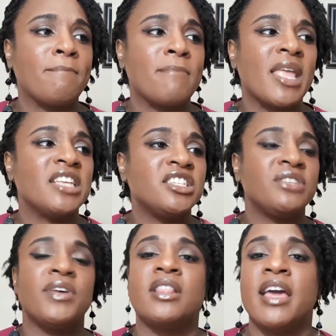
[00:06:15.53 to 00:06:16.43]
It
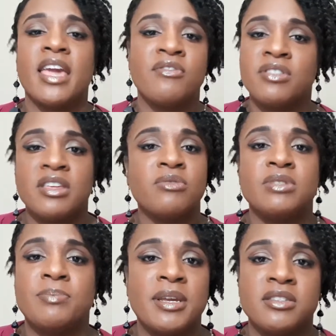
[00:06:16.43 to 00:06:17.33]
just felt like everything
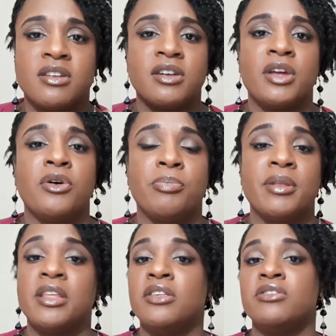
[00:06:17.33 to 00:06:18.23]
was based on hope.
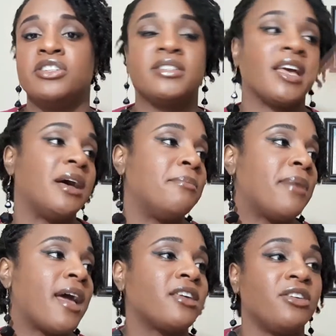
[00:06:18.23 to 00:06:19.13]
And then you just come
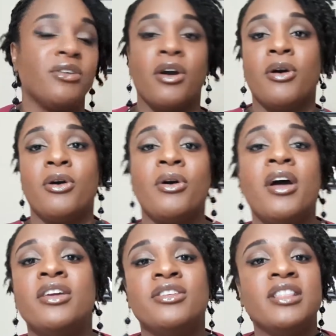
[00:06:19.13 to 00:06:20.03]
back, you
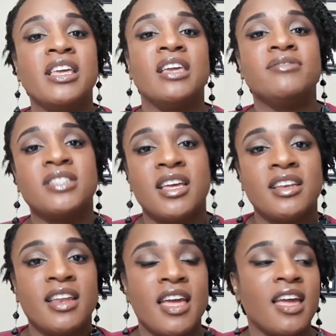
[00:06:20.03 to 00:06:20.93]
leave
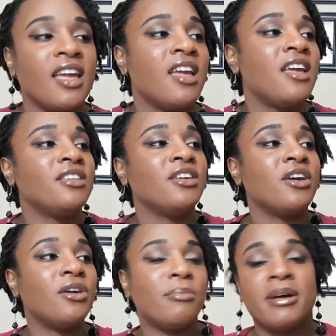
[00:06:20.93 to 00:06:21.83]
Sunday, you
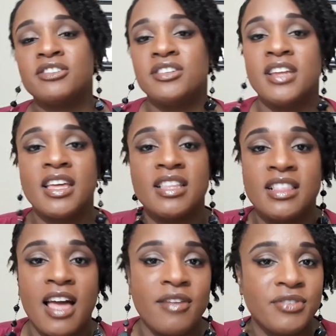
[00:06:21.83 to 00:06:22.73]
go about your daily
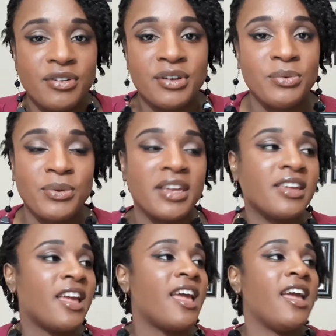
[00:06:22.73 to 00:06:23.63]
life during the
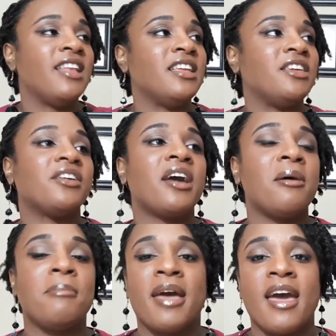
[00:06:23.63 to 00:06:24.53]
week, and then you
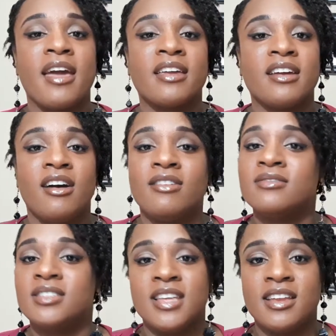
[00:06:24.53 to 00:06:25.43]
come back
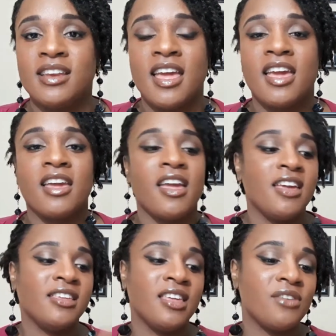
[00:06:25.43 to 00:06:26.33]
on Sunday,
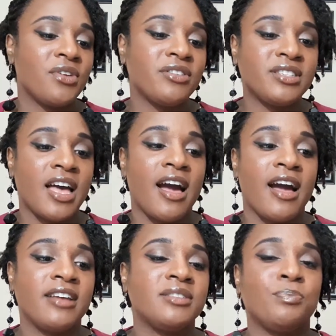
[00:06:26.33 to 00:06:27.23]
give your
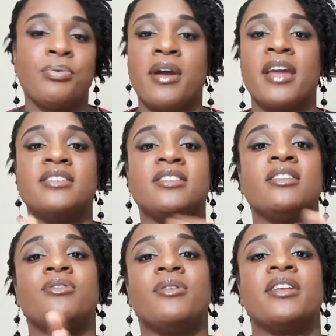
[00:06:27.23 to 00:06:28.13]
tithes, praise the
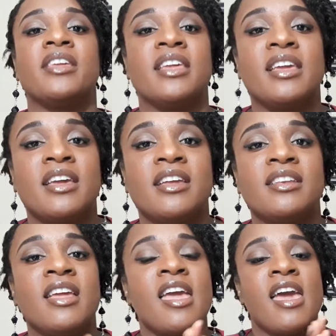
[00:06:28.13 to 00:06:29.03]
Lord
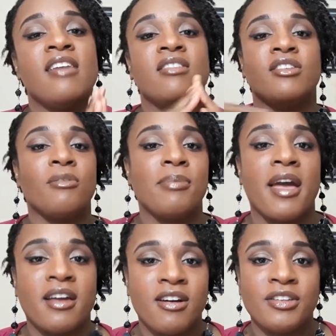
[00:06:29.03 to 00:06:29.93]
again, and then you're
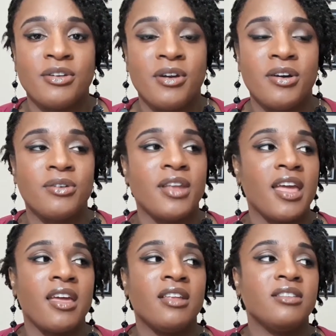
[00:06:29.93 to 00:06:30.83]
back on your own.
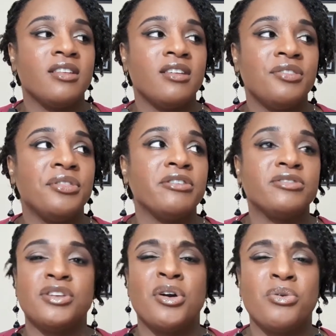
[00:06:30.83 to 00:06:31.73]
And
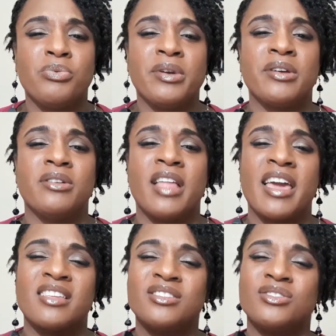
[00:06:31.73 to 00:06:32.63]
there's no real
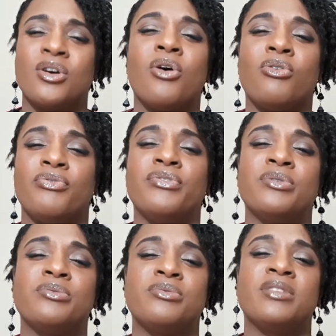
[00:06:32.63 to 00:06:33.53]
like soul
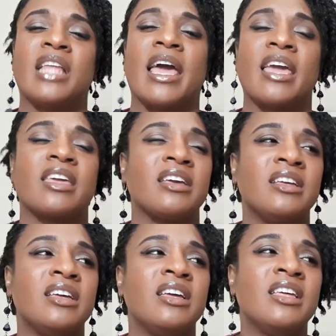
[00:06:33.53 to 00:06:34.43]
food, like
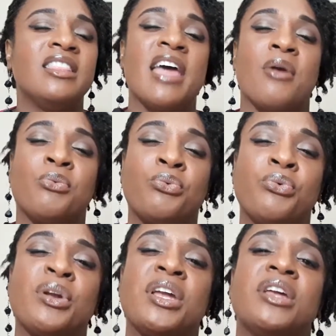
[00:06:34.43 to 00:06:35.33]
that
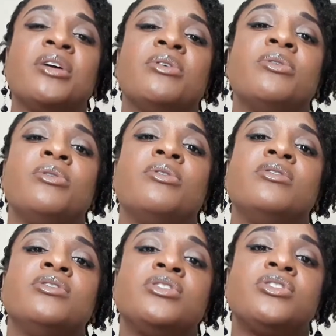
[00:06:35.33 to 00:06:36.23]

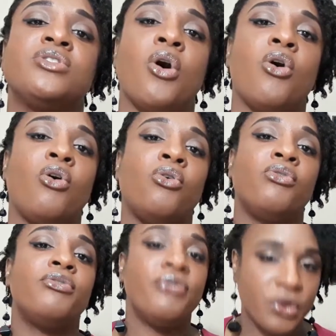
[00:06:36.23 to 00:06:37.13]
real
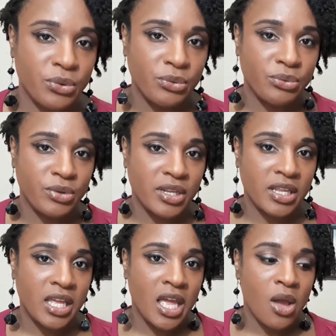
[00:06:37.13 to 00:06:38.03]
soul food
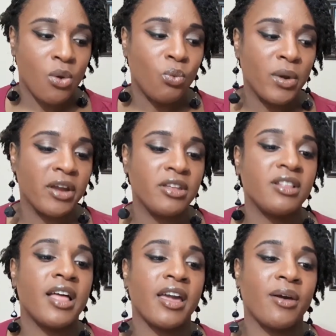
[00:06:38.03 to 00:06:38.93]
where
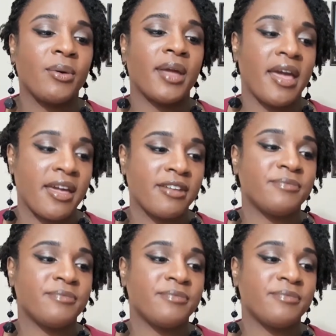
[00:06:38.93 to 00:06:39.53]
you're like, okay,